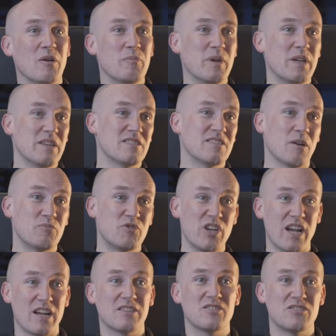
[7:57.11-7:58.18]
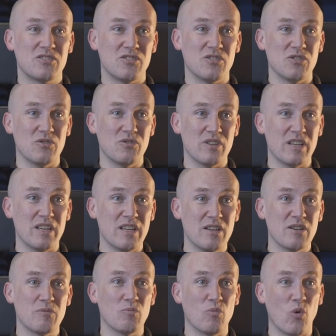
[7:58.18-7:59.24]
be subject to the
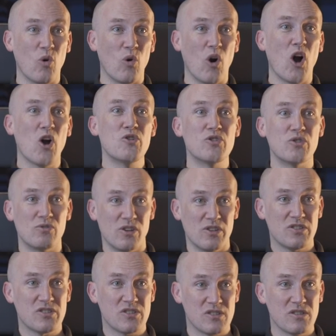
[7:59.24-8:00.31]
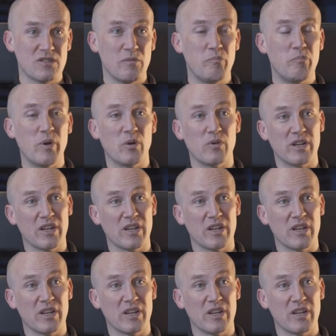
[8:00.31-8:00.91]
more onerous building